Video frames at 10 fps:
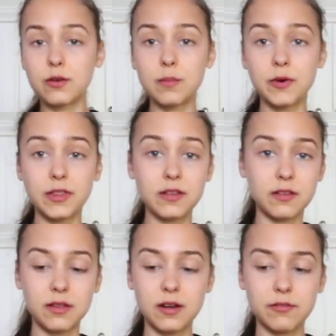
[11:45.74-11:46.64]
can put these
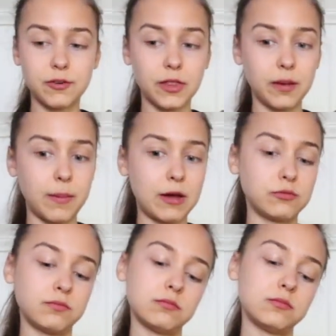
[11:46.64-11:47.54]
in there for like about
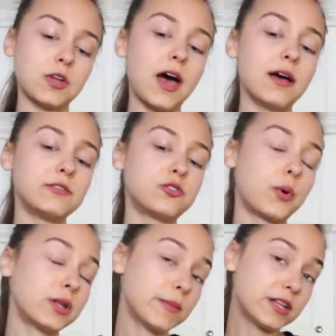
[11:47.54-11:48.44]

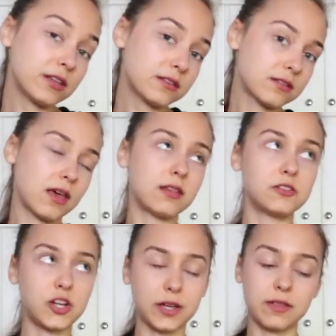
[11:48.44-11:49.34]
20 minutes and then
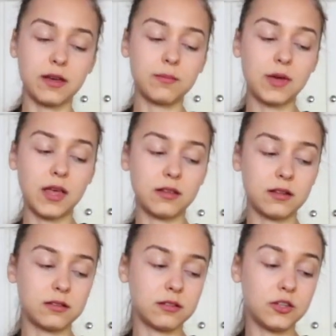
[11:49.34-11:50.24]
check them, and
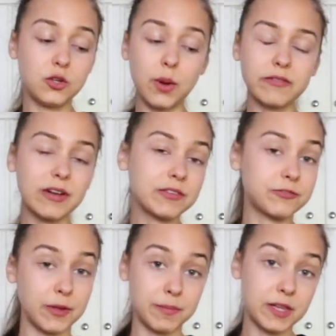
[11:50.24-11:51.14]
then you don't even have to
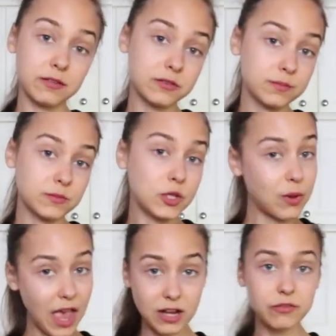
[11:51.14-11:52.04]
flip these. You
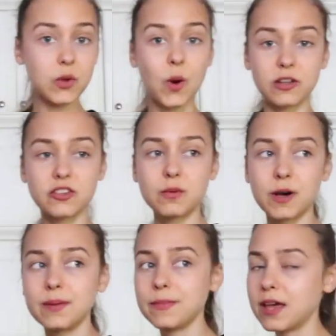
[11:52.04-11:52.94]
can if you want to,
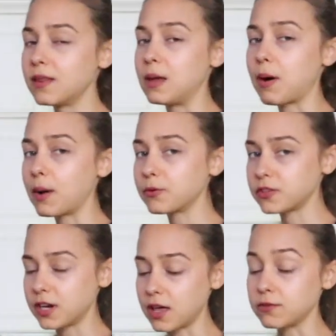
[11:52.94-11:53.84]
but they probably will
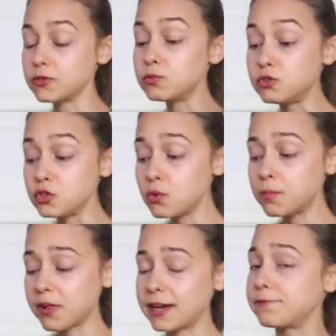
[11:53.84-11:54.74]
stay together. If you do
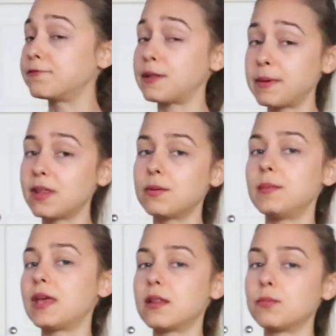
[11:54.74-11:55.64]
plan on flipping them and
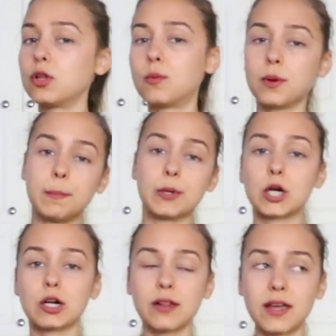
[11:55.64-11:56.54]
making them a little more
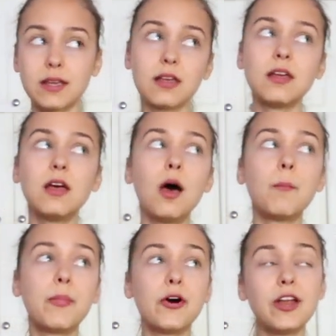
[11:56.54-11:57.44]
burger-like,
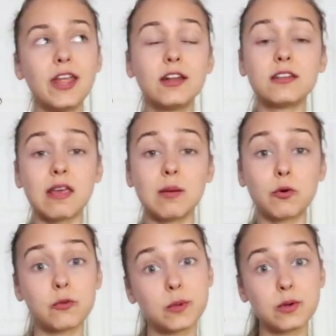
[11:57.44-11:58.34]
put in a
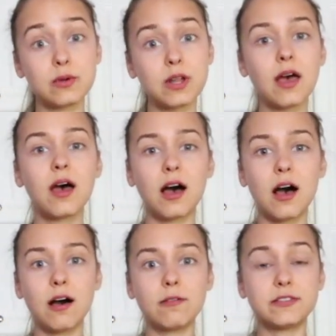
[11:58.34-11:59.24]
tablespoon
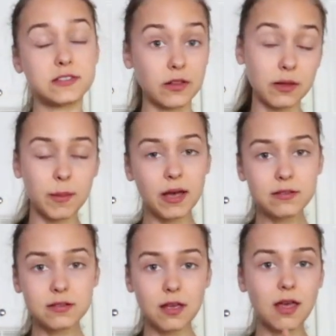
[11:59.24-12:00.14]
of psyllium
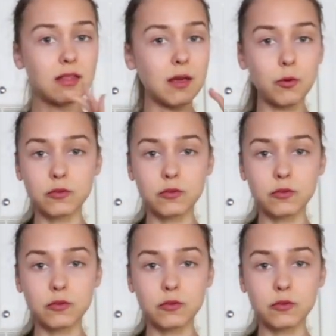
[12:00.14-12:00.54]
husk and they will